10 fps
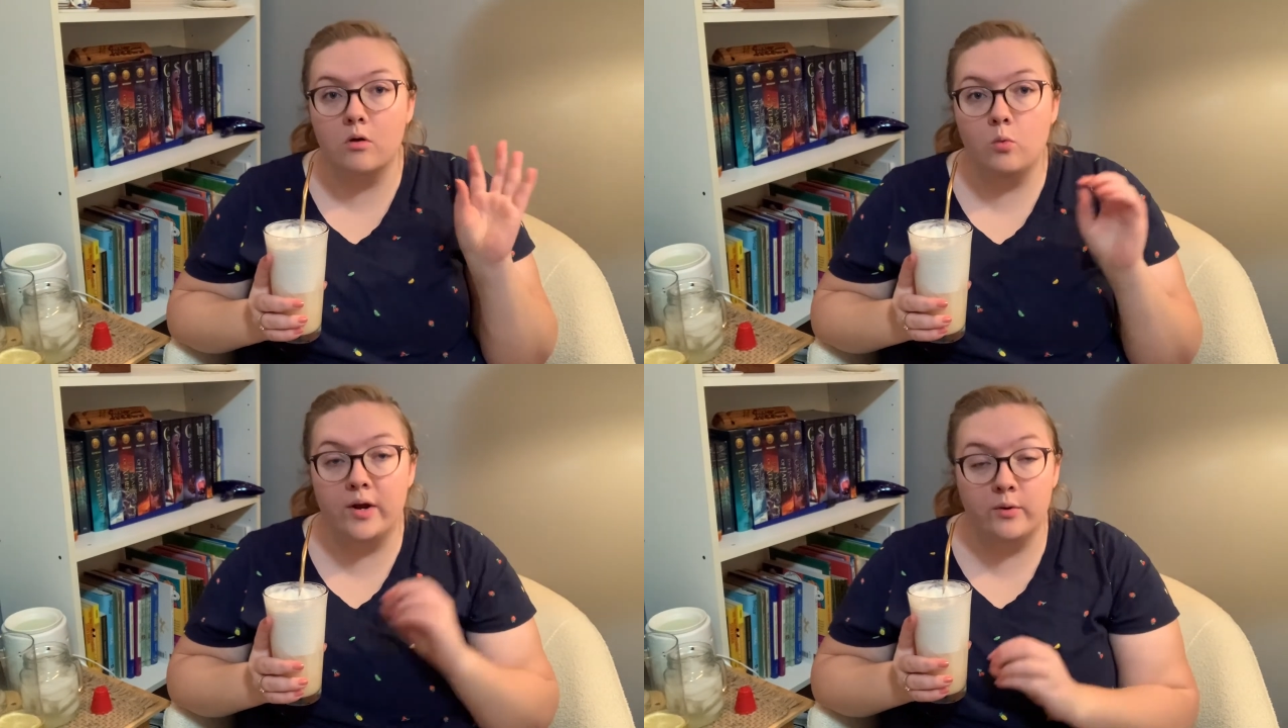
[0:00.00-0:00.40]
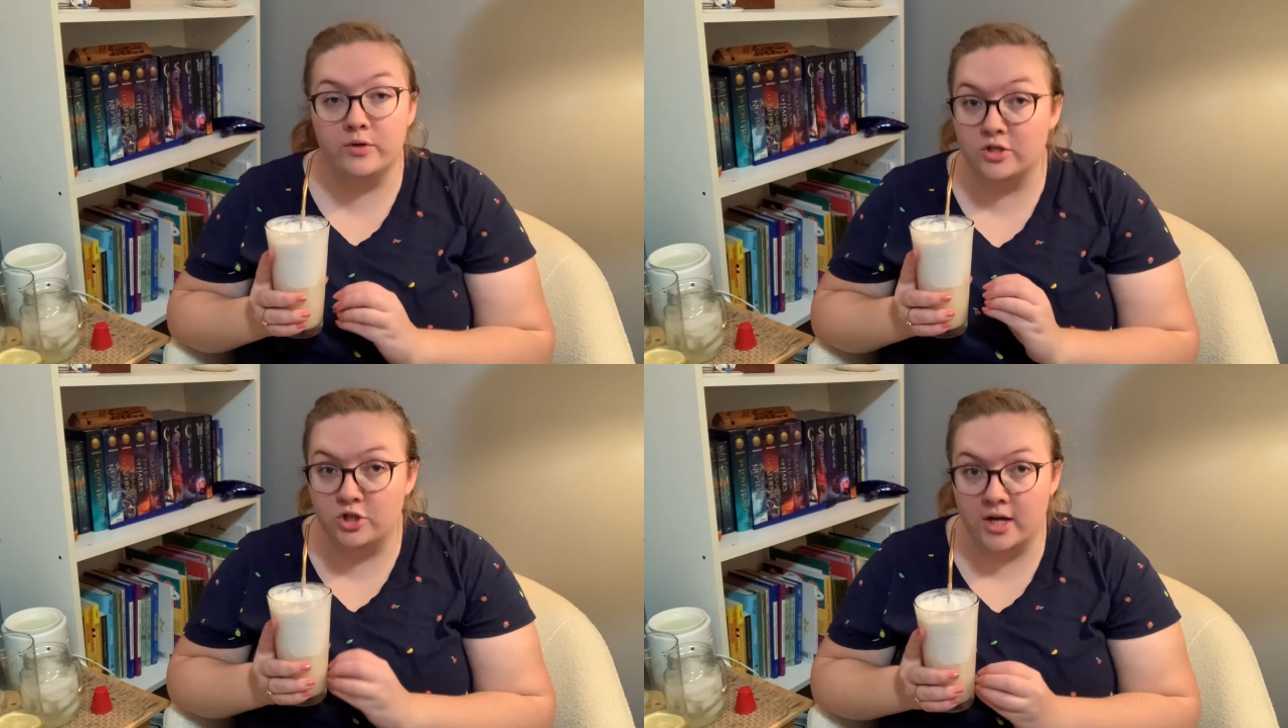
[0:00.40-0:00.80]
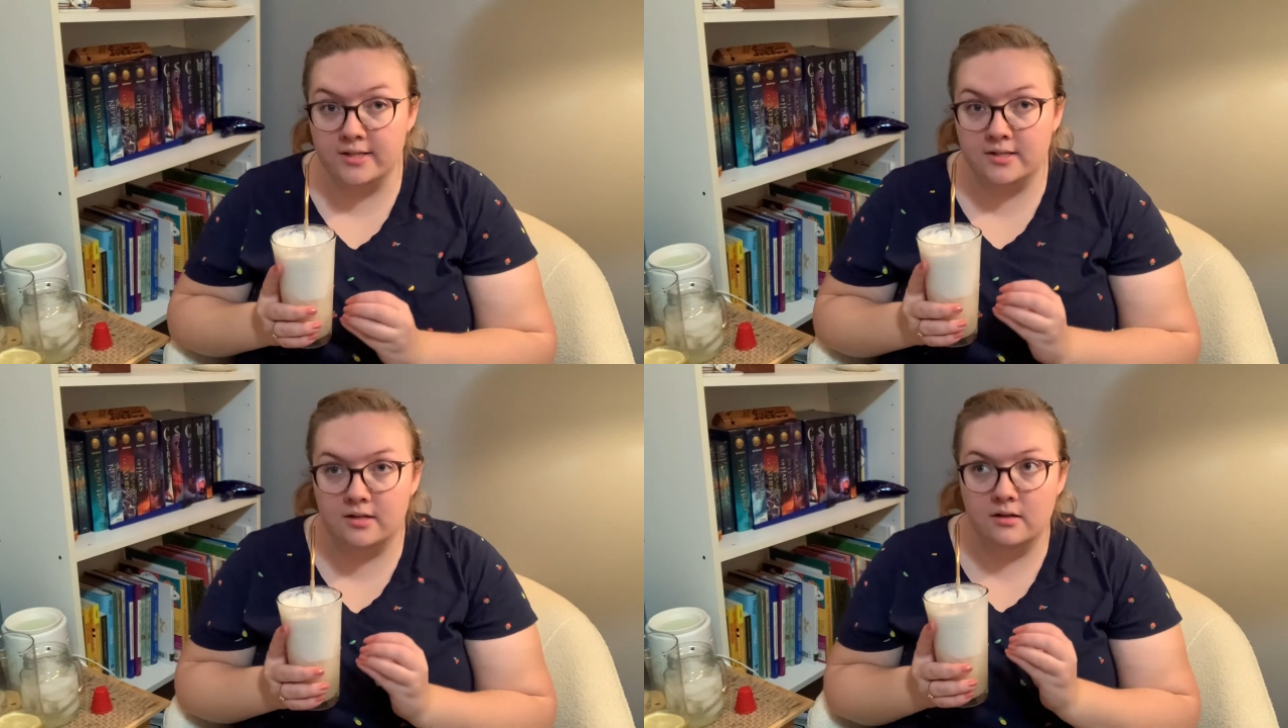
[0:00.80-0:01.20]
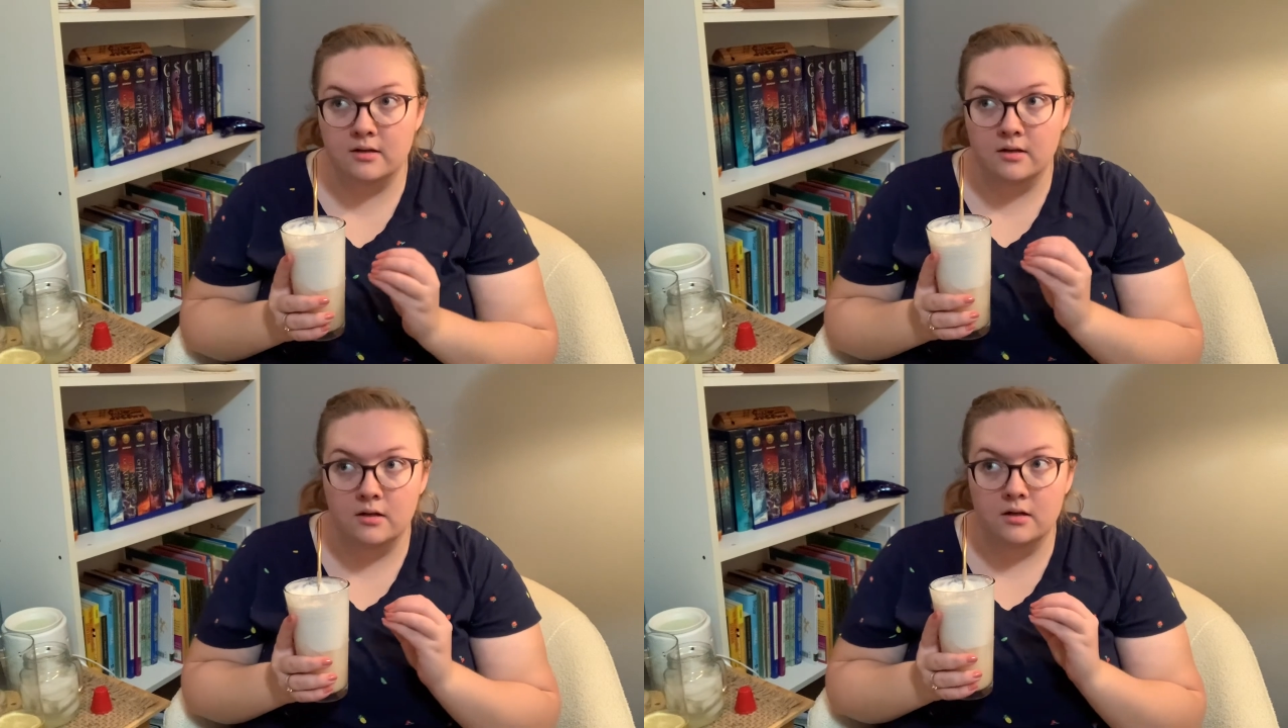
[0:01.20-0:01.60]
when it was just
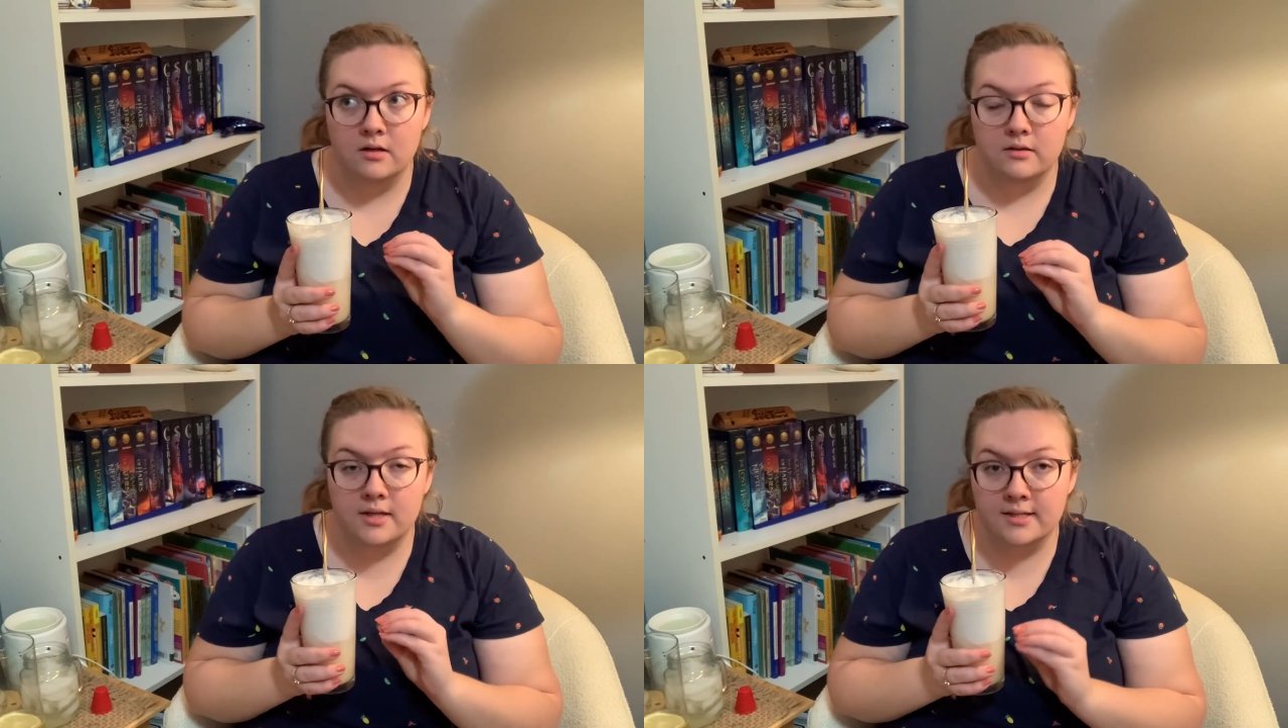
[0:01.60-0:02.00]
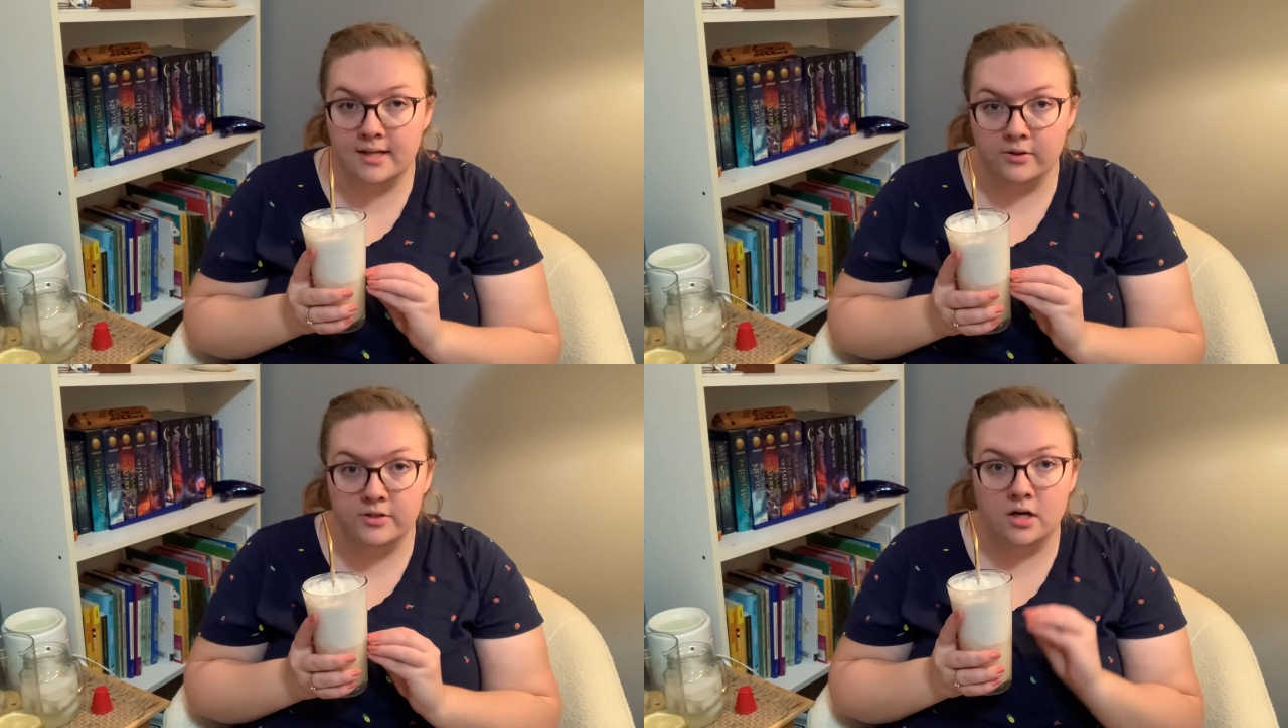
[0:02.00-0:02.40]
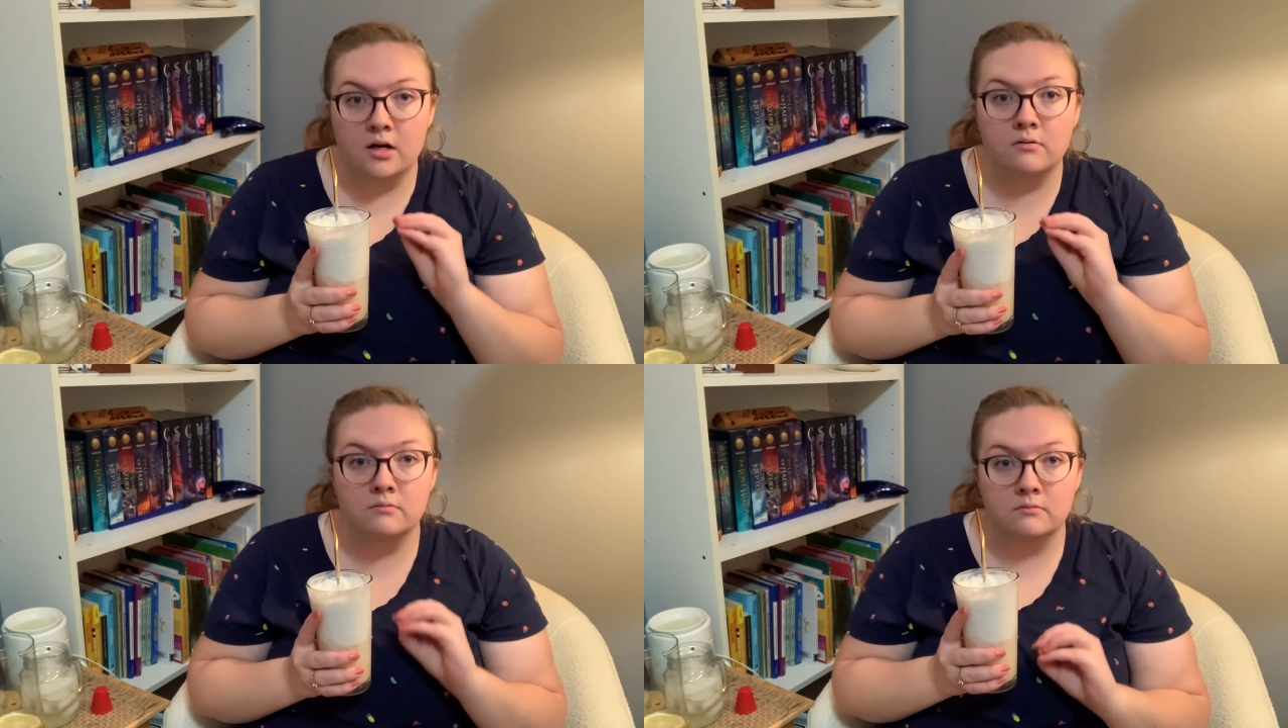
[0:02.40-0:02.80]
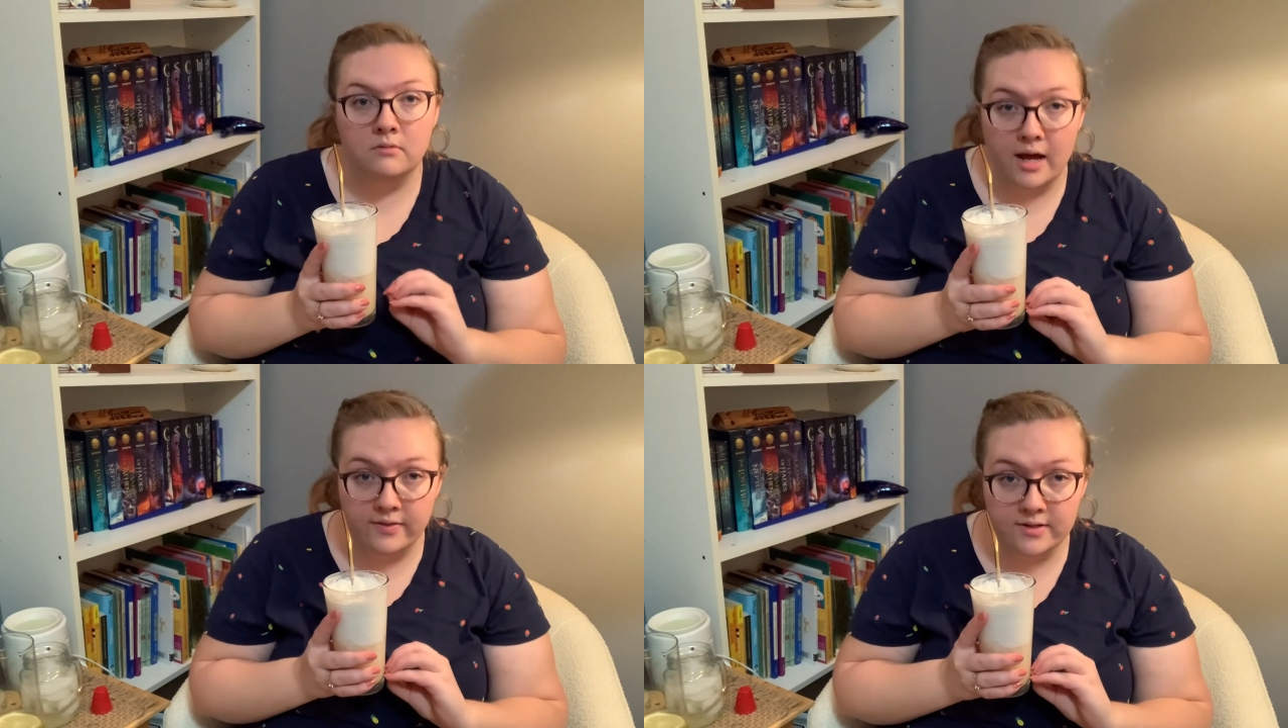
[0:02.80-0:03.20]
the seltzer
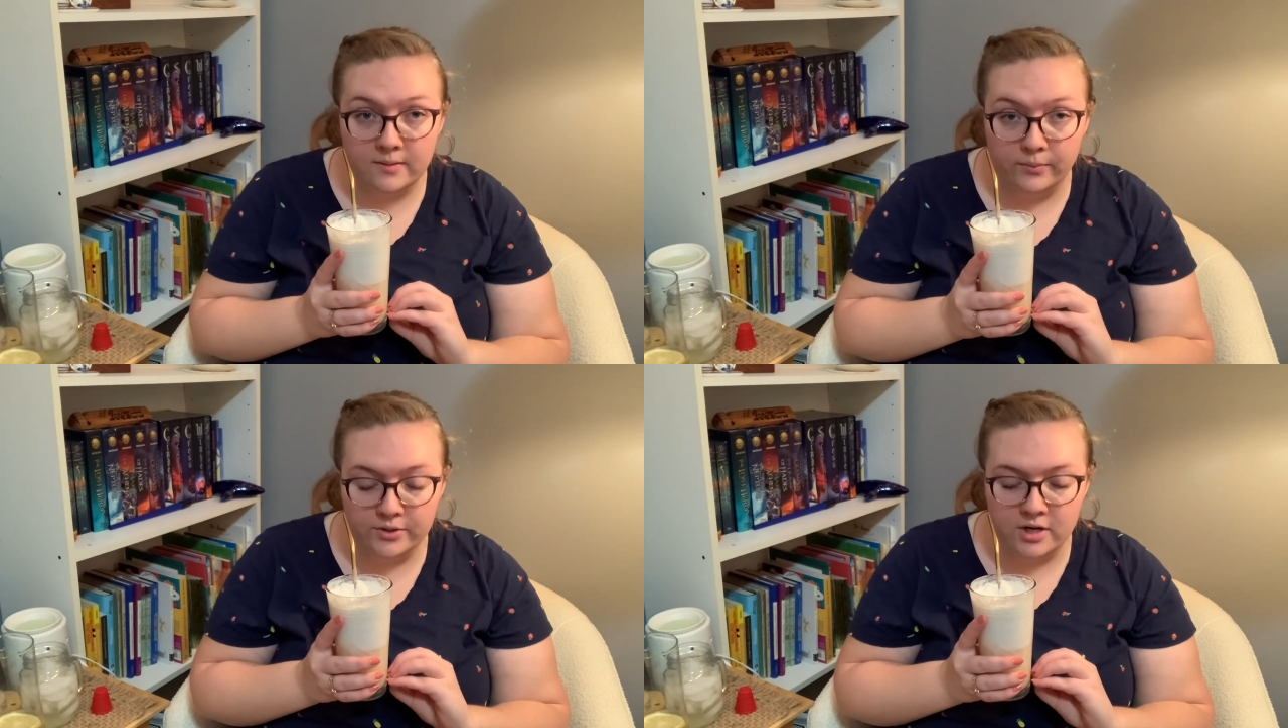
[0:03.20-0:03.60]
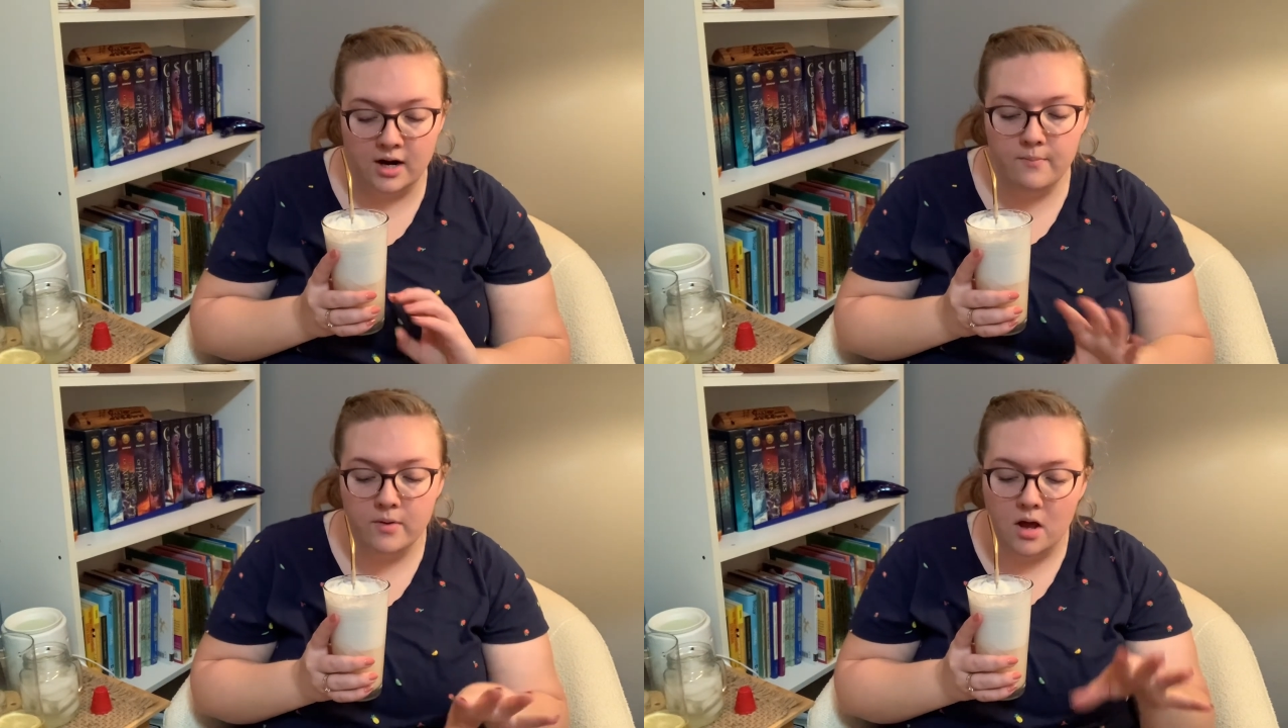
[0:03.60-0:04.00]
and the simple syrup.